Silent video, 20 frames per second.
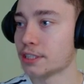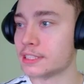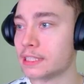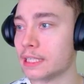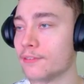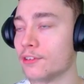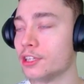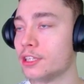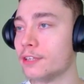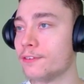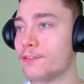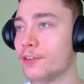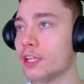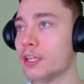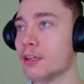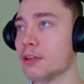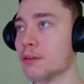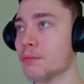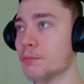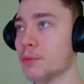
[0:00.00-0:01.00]

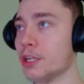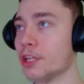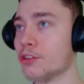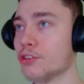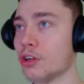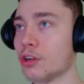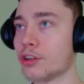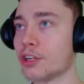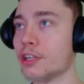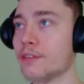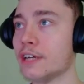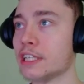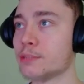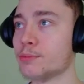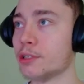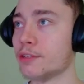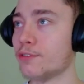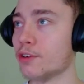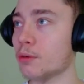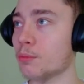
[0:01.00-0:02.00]
seventy-three million dollars
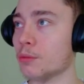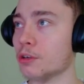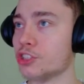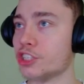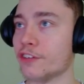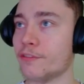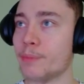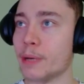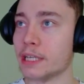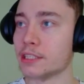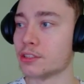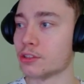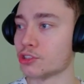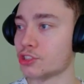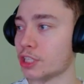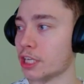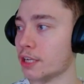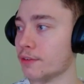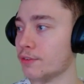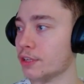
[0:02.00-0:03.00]
investment from Jeff
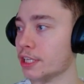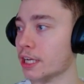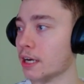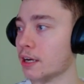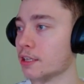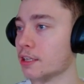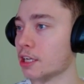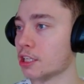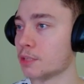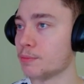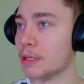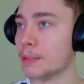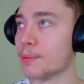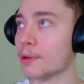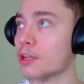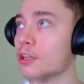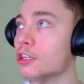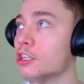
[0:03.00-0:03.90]
Bezos, NVIDIA, and other people.